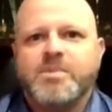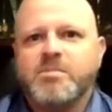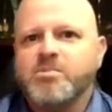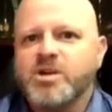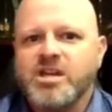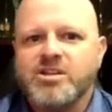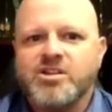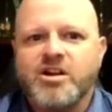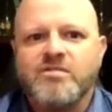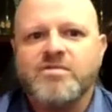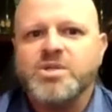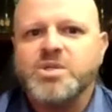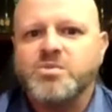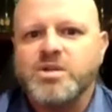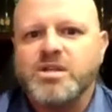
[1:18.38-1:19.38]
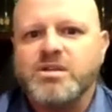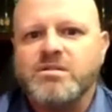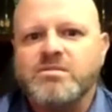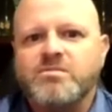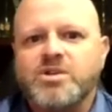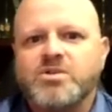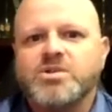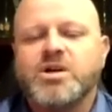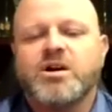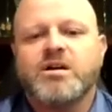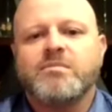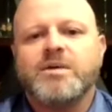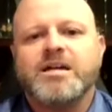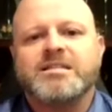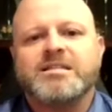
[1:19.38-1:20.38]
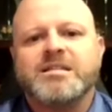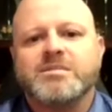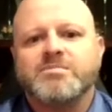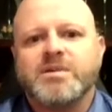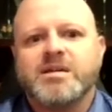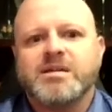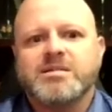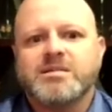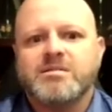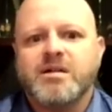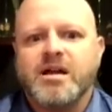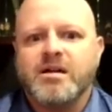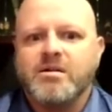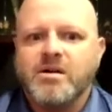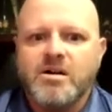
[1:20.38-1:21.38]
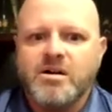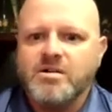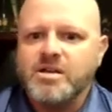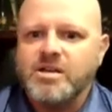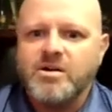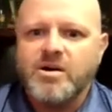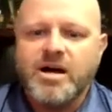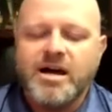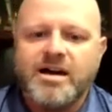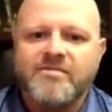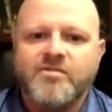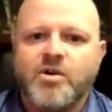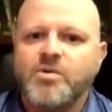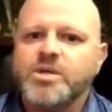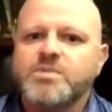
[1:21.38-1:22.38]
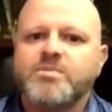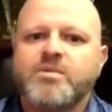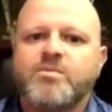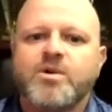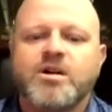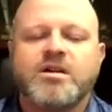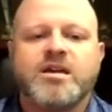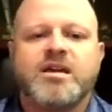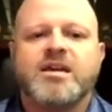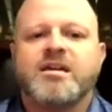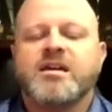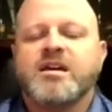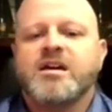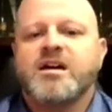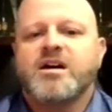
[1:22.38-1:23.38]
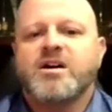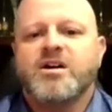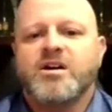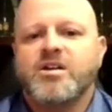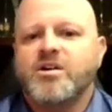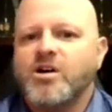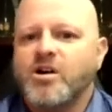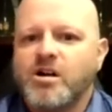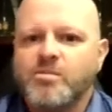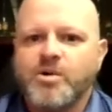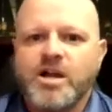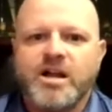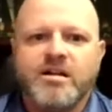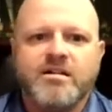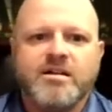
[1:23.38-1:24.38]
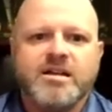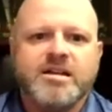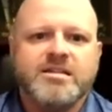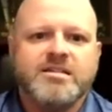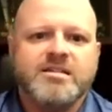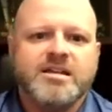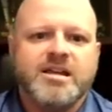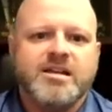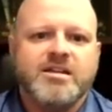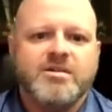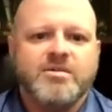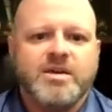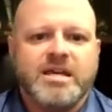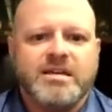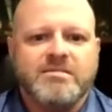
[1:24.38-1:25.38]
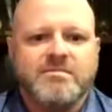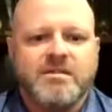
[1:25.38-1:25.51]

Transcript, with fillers: People get nervous when you talk about this because they're like, oh, you know, I've always been working on hardware and, you know,